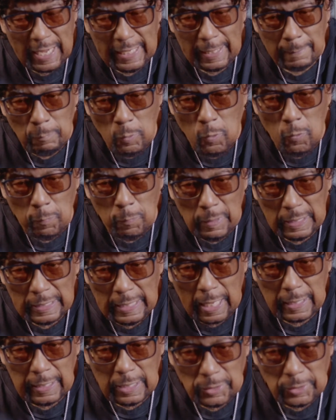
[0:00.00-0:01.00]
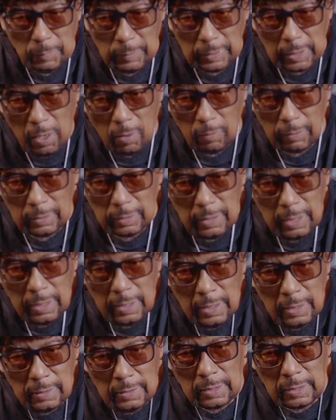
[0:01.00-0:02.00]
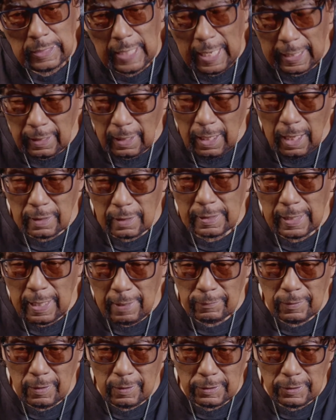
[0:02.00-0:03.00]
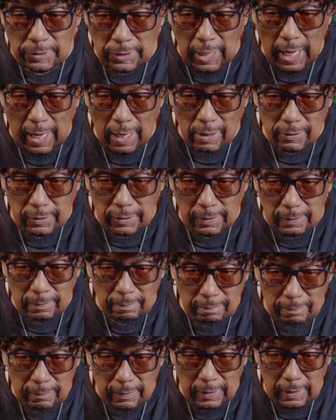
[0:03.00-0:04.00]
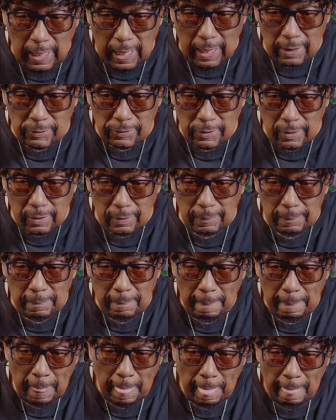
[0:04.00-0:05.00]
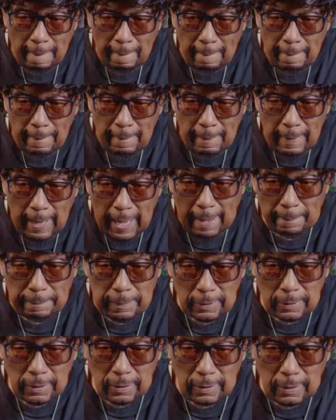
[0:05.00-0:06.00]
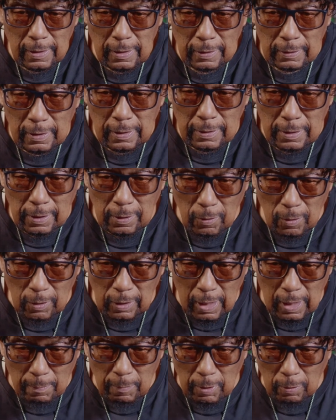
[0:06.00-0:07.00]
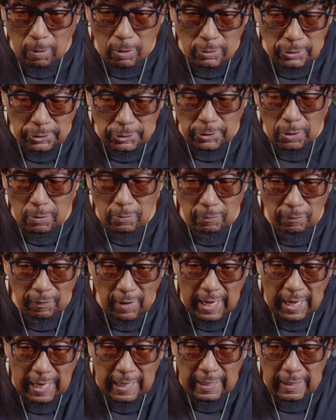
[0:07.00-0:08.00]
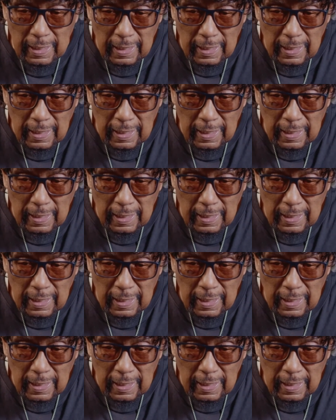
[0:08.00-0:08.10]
movement, I guess you would call it. Just like a lot of times the jazz cats happen to, come across a certain vein.